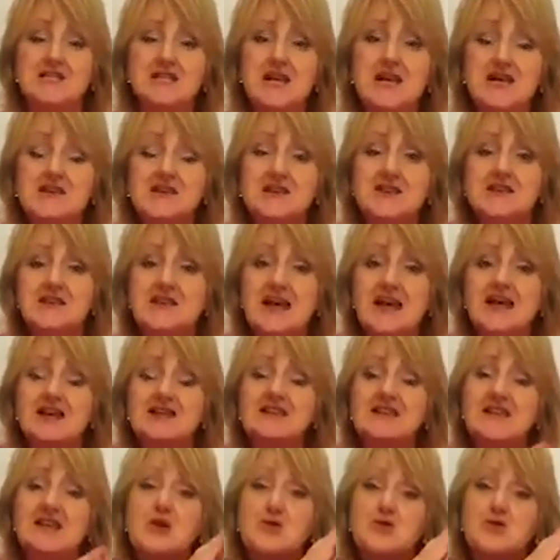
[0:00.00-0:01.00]
And
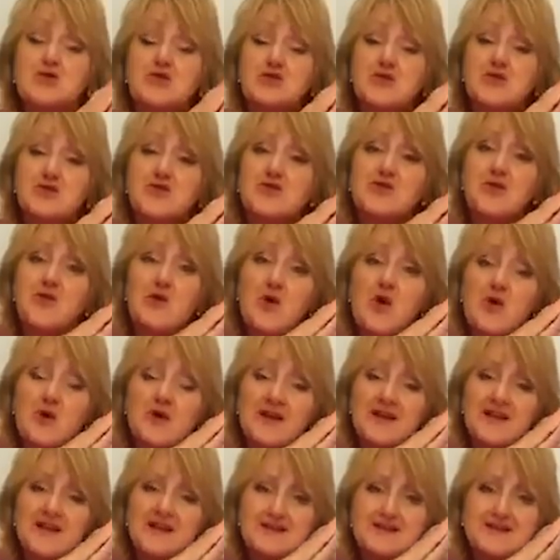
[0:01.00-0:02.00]
just as he was
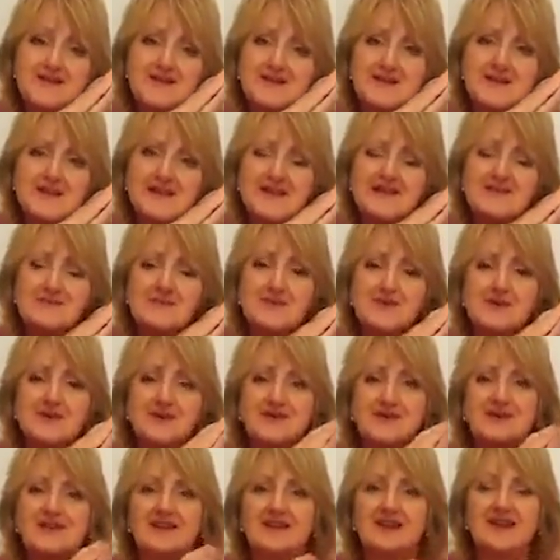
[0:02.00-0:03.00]
falling
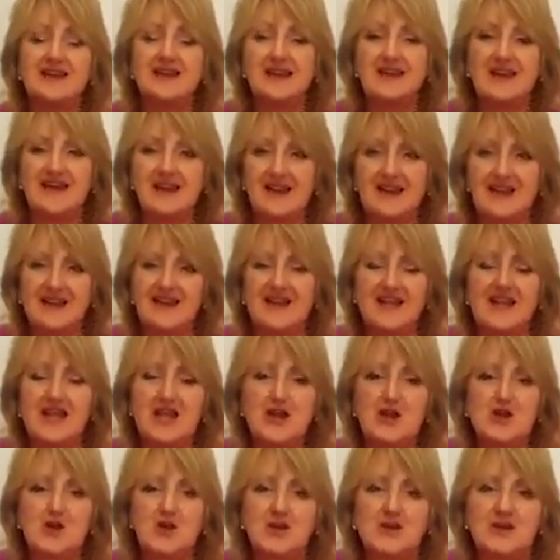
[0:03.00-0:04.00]
asleep,
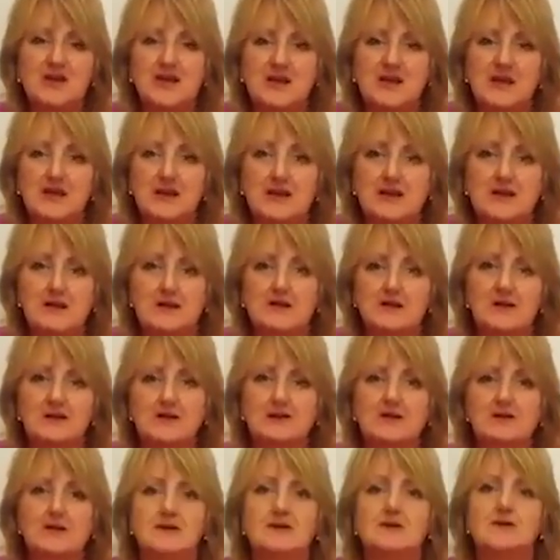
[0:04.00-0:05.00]
he could
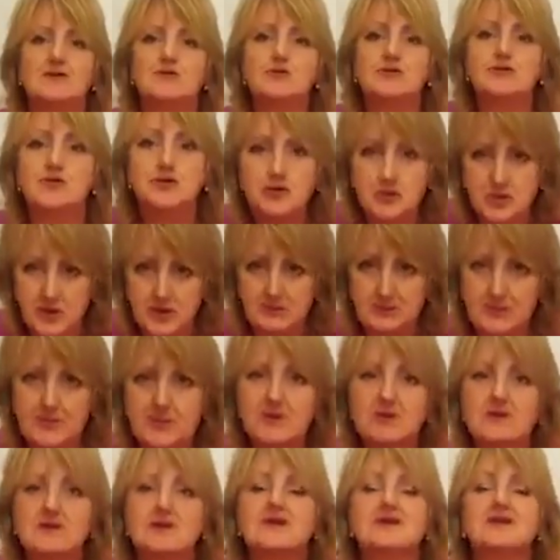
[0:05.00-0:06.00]
hear
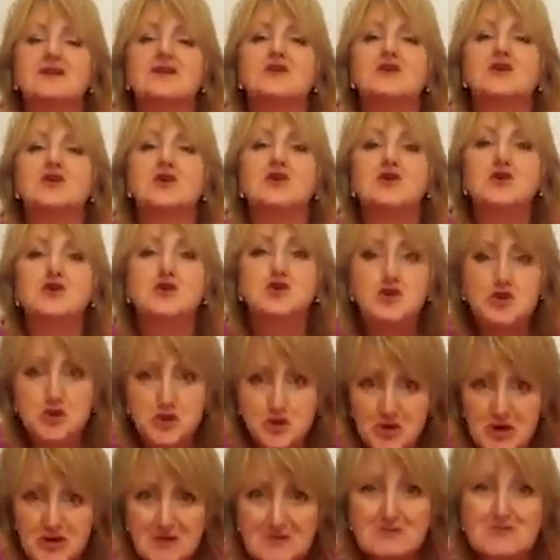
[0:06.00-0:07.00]
drip,
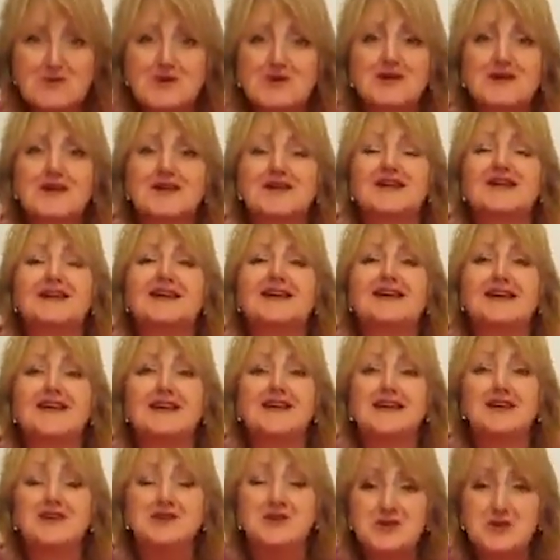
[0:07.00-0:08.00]
drip,
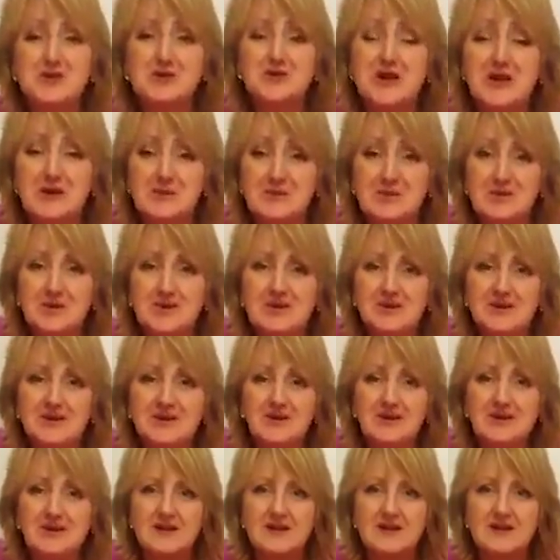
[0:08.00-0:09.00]

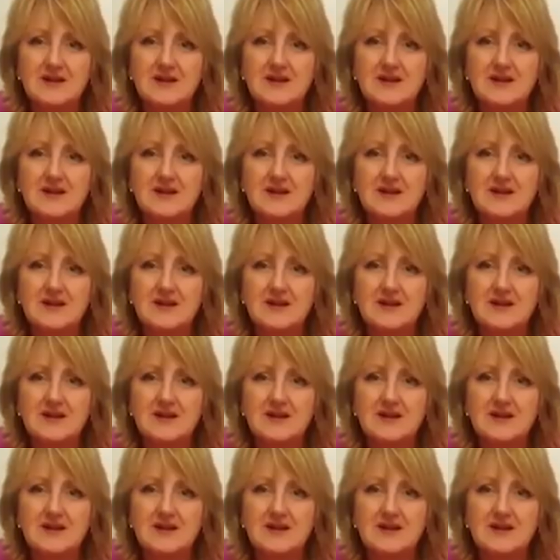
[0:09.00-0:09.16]
drip.